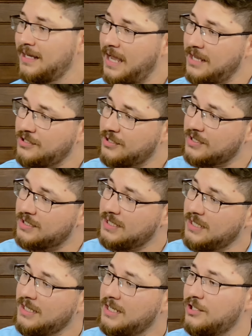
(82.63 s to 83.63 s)
As you can
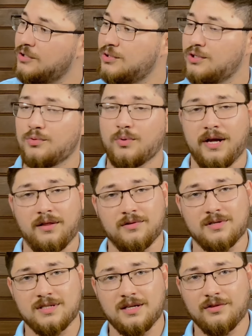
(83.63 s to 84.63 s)
see, it uses a
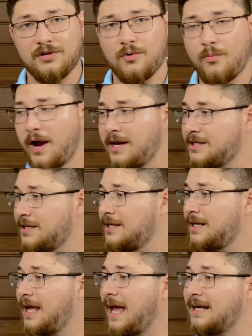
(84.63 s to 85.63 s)
regular cylinder weight
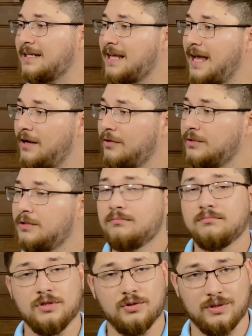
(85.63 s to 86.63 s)
and is held
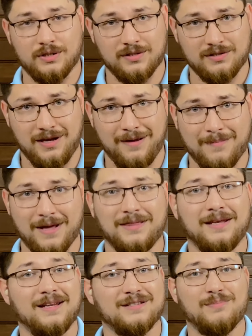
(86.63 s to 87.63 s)
using the same
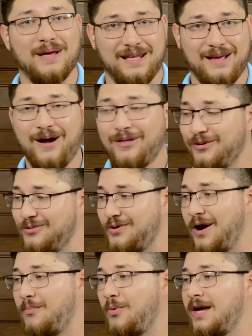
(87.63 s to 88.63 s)
method as many other
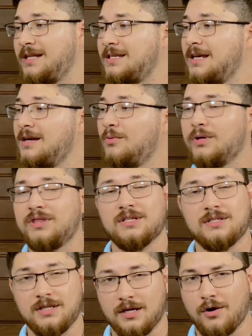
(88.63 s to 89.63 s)
drop weights with a
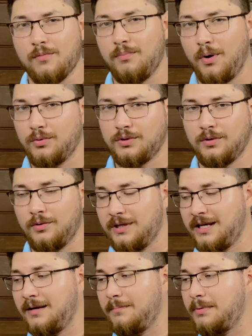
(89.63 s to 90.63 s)
single bolt
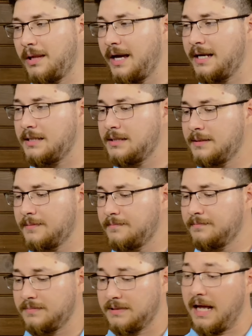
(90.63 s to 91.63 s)
holding it in place.
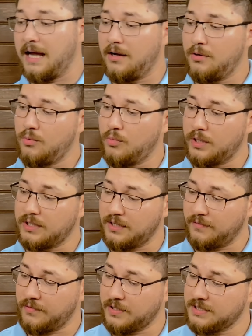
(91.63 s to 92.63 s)
Now, one
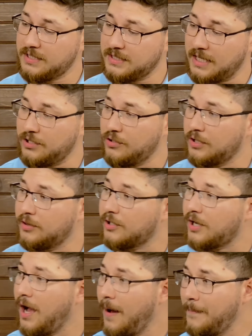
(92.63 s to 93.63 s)
difference is that you can
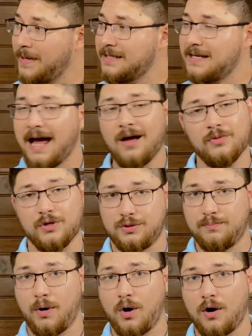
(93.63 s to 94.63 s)
look up and down
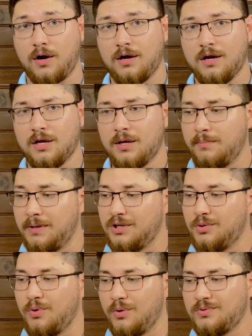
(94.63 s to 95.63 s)
this bar, but
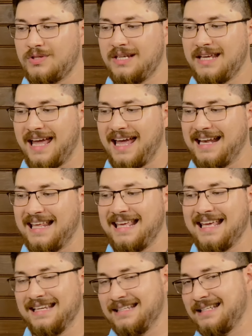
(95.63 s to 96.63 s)
you won't see
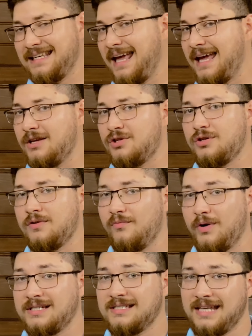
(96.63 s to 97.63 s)
any indication
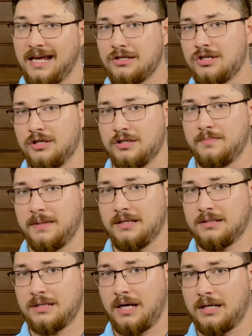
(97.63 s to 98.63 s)
of what tension is
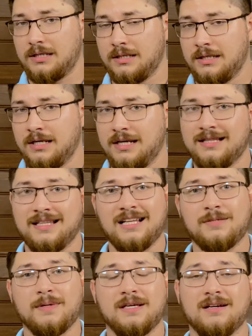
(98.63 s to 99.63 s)
being set.
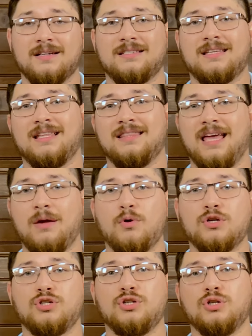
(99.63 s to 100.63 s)
That's because they
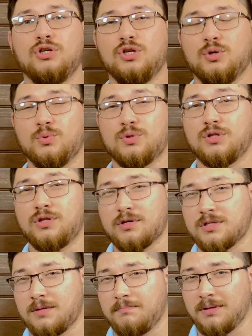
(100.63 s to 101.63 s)
want you to use their
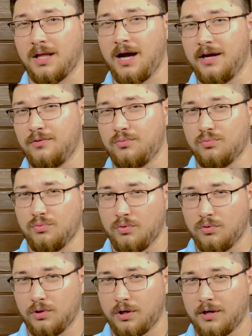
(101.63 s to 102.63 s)
supplied
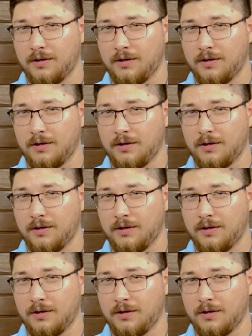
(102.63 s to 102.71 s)
ruler.